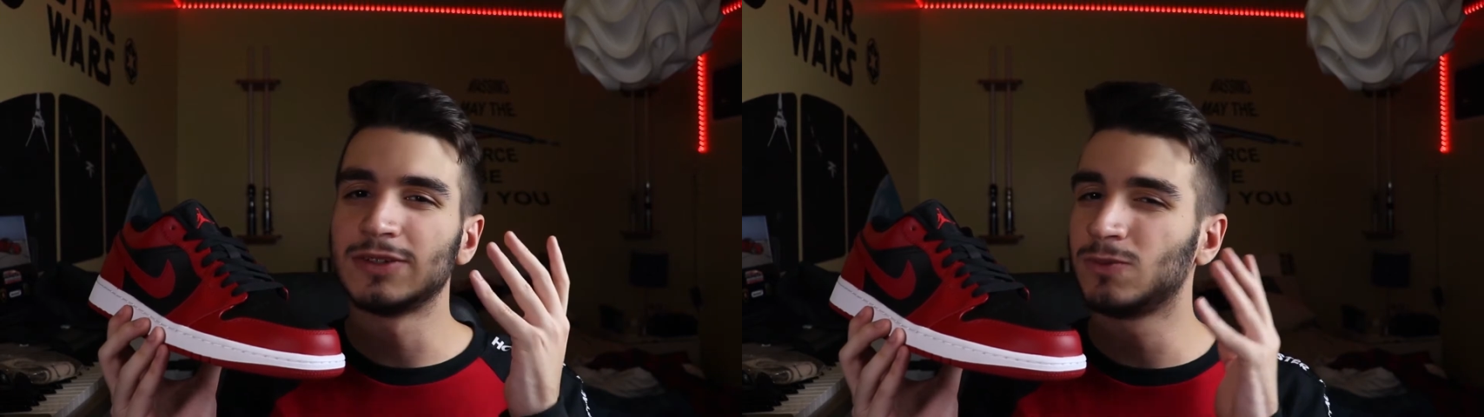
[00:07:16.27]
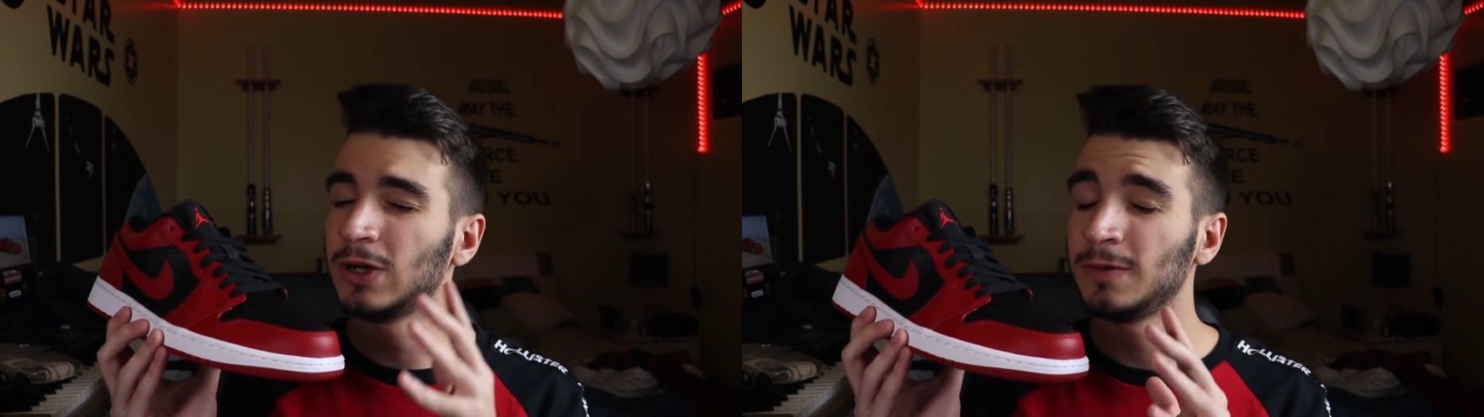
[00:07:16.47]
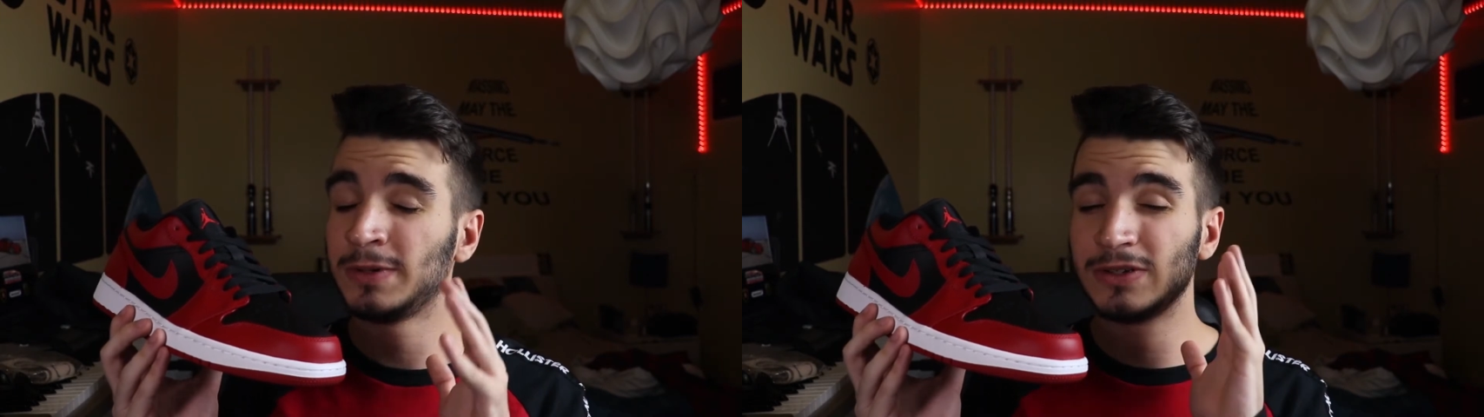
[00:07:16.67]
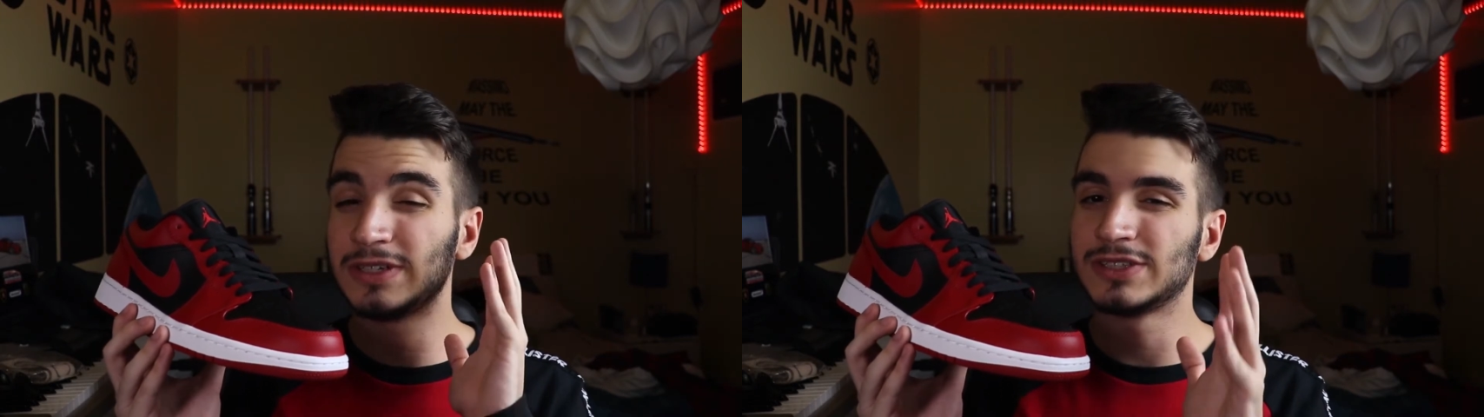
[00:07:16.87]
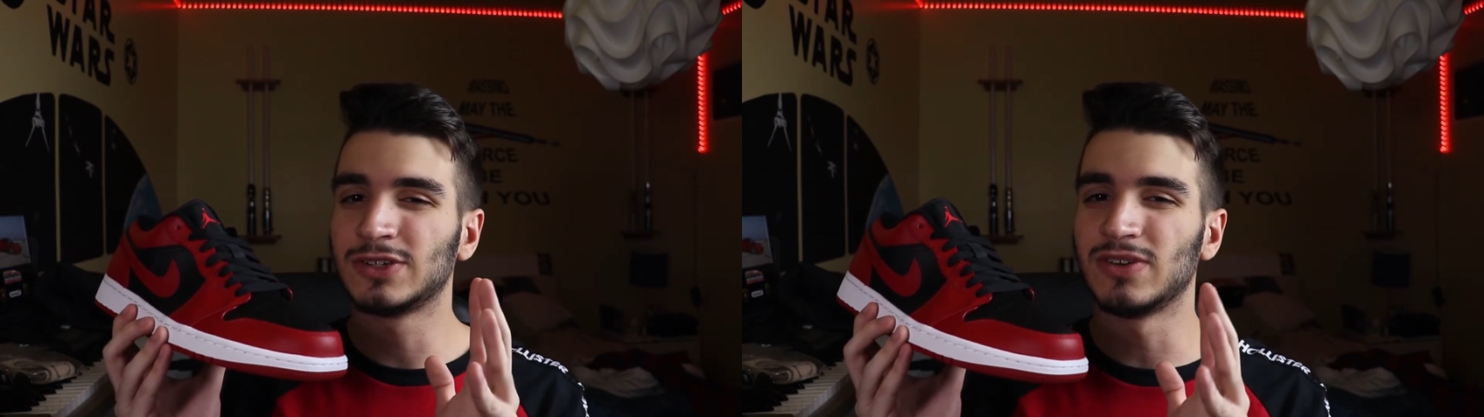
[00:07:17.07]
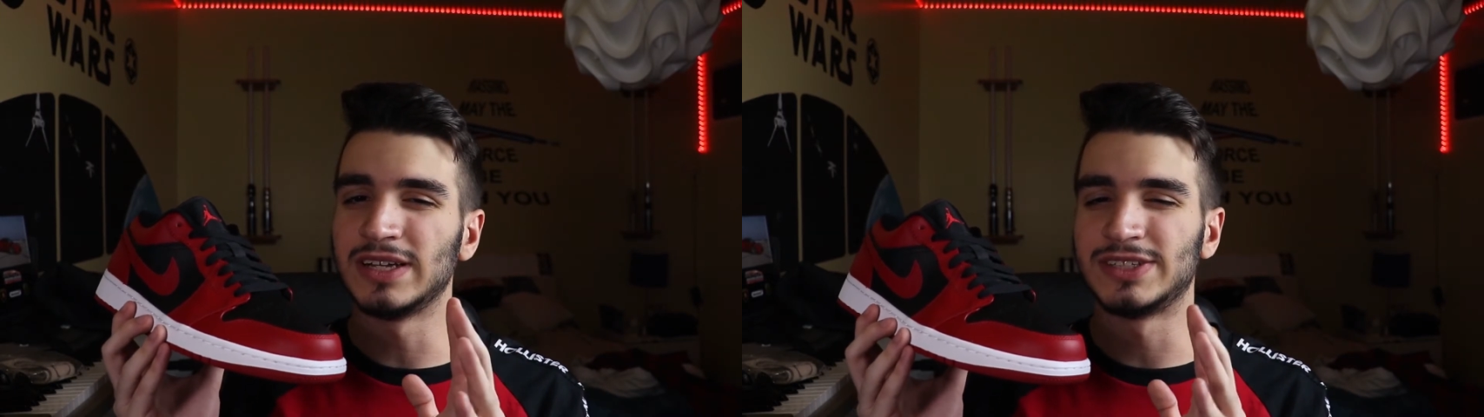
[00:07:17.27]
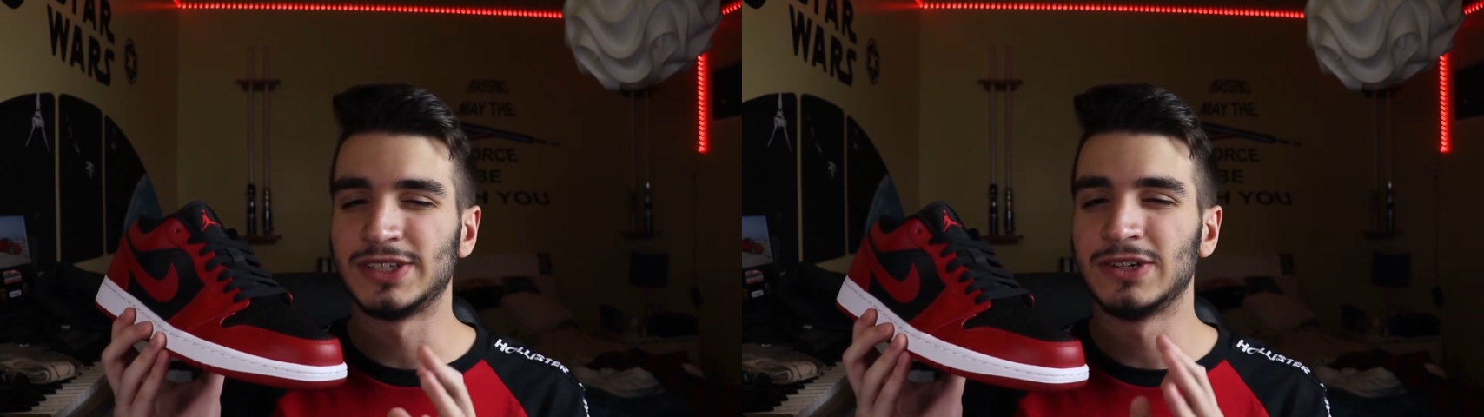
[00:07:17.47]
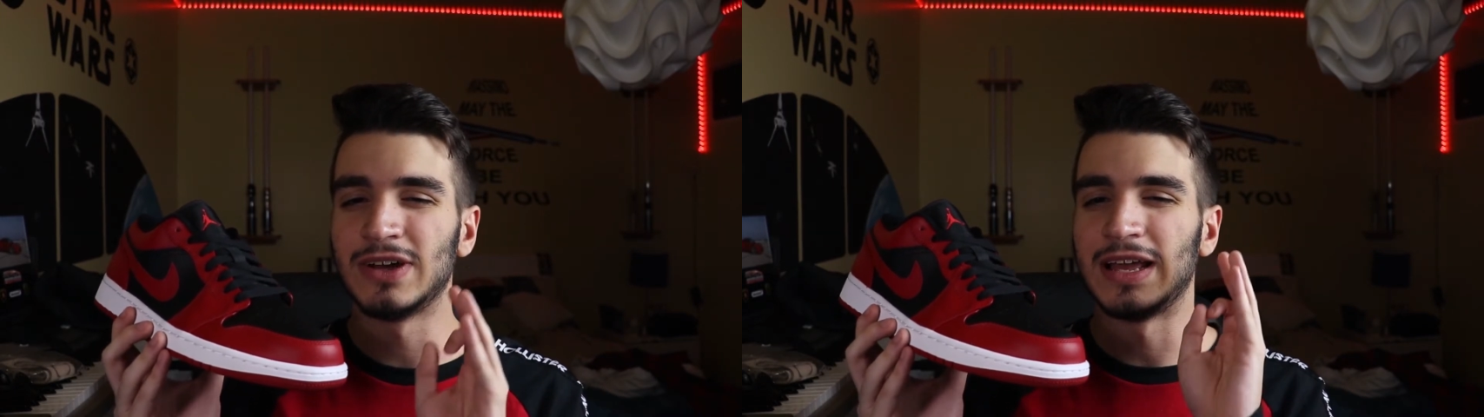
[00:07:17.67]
the wearability is great too,